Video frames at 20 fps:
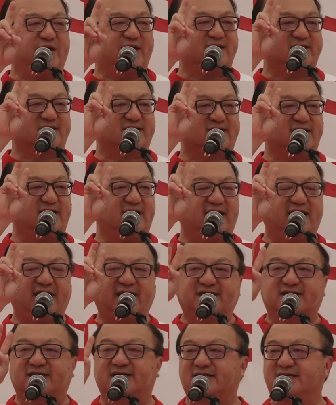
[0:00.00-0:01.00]
weeks
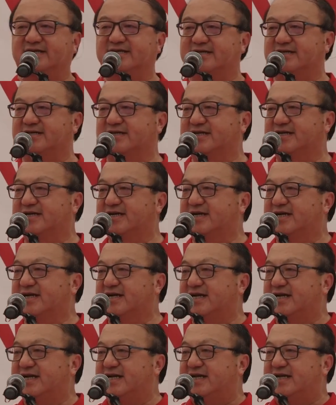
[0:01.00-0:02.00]
later,
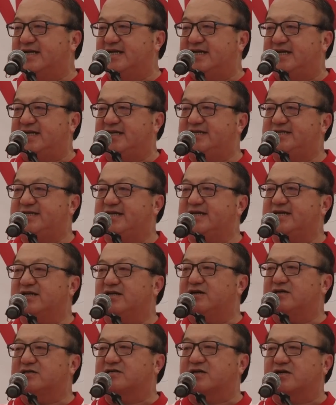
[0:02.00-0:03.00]
he did
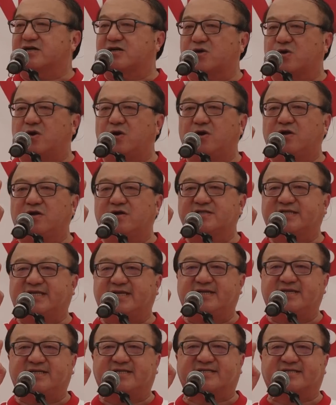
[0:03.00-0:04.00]
a
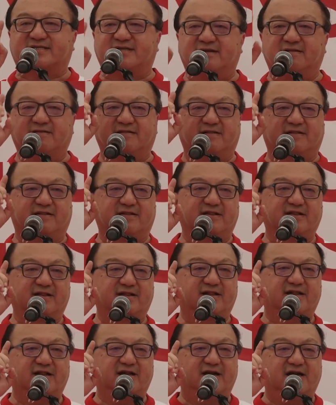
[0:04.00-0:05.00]
codicil.
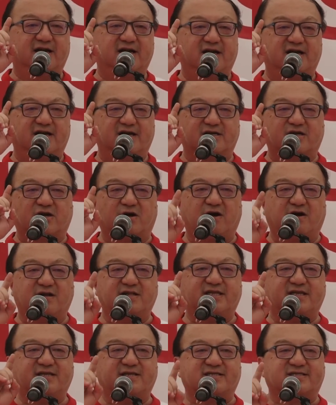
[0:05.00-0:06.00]
A
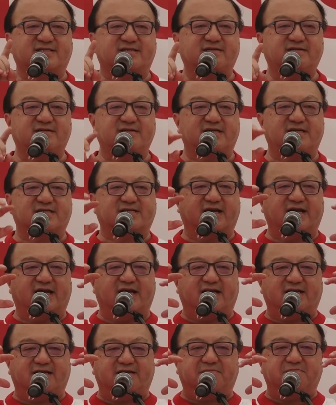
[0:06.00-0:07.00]
codicil is
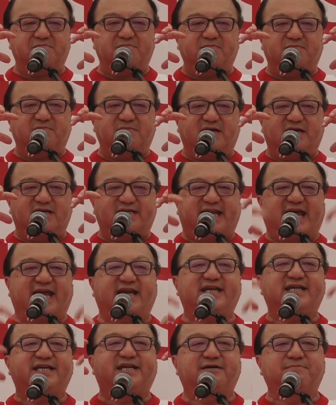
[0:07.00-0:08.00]
an
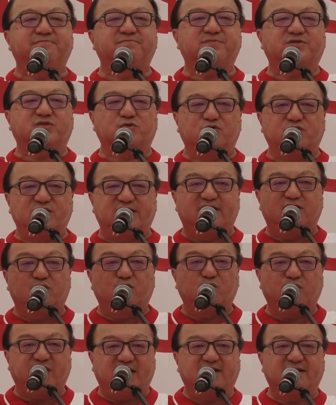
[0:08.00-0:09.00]
addendum to the
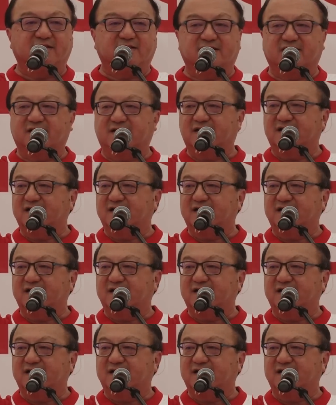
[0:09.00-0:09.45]
will.